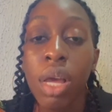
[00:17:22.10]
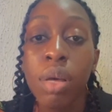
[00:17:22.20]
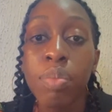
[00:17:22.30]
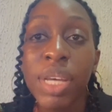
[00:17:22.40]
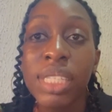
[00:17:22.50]

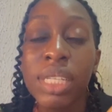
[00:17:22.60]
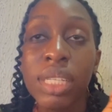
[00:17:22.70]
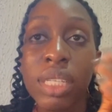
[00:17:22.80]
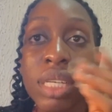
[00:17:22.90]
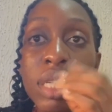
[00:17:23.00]

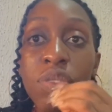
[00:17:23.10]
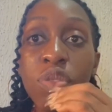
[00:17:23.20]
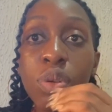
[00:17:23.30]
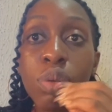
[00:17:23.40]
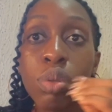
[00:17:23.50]
basically,
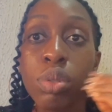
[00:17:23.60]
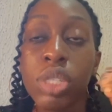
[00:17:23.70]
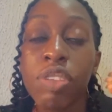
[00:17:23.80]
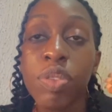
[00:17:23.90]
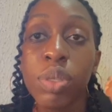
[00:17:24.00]
if
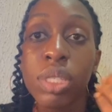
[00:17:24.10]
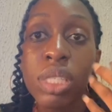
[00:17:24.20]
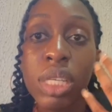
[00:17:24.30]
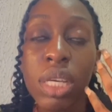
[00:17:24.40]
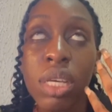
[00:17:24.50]
you
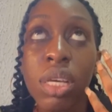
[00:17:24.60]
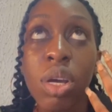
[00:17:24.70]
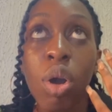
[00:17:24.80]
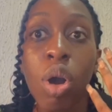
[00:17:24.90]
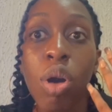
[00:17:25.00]
see
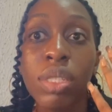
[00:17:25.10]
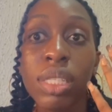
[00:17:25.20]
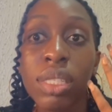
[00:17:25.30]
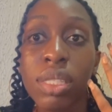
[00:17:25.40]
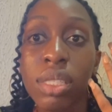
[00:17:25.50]
all
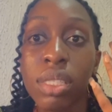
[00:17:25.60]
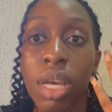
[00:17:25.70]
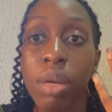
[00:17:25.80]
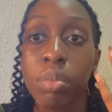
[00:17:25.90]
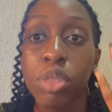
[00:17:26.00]
these
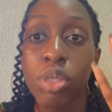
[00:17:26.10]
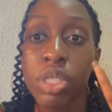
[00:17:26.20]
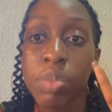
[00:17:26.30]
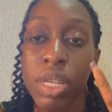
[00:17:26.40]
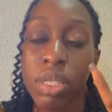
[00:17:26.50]

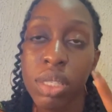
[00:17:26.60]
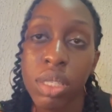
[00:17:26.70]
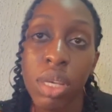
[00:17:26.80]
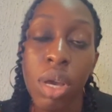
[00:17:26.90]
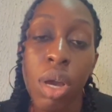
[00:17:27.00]

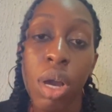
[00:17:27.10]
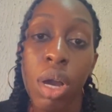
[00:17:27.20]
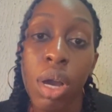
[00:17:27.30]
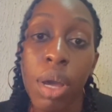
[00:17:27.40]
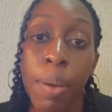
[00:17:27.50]
treatment
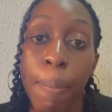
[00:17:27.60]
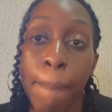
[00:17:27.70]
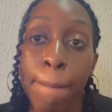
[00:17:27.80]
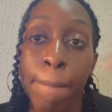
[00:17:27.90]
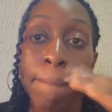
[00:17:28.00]

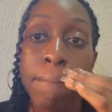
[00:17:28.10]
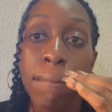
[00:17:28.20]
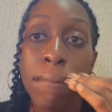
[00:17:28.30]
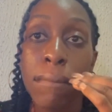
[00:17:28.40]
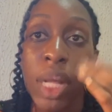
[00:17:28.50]
guidelines,
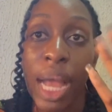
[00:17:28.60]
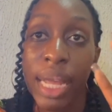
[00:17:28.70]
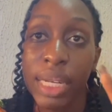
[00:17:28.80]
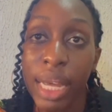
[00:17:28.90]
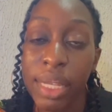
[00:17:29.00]

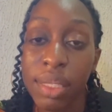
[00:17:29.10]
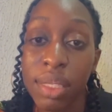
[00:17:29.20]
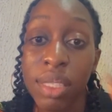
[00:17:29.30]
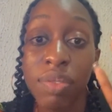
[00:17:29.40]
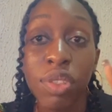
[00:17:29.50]

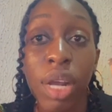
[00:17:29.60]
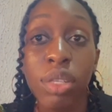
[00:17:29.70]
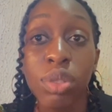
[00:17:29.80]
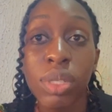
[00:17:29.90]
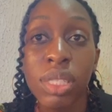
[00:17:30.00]

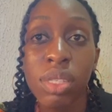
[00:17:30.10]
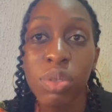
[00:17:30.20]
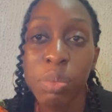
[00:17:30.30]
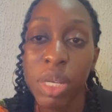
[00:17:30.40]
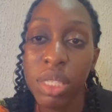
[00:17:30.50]
ceftriaxone
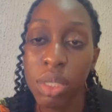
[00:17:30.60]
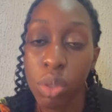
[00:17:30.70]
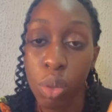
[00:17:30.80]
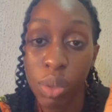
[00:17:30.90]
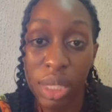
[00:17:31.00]
still remains the
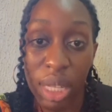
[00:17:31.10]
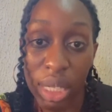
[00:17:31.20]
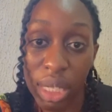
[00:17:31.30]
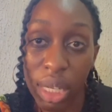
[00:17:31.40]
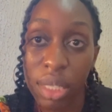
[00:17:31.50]
gold
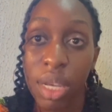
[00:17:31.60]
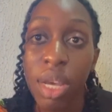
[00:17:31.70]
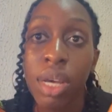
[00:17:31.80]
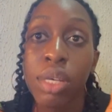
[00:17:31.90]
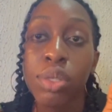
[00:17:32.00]
standard.
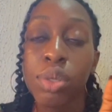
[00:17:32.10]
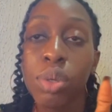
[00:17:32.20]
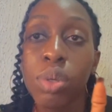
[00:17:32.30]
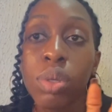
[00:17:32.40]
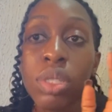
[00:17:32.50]

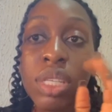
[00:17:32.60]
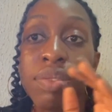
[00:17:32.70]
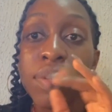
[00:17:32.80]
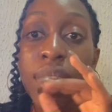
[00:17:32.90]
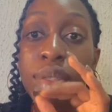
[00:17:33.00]
So
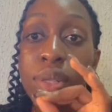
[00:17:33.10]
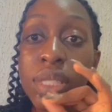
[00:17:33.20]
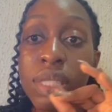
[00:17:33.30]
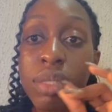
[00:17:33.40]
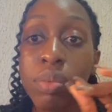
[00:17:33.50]

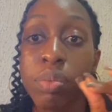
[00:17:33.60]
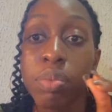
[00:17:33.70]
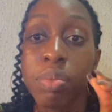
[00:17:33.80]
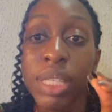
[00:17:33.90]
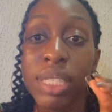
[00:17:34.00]
ceftriaxone is
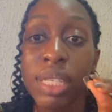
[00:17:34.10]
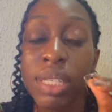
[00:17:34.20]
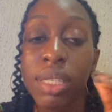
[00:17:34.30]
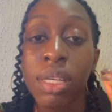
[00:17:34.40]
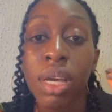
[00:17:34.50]
basically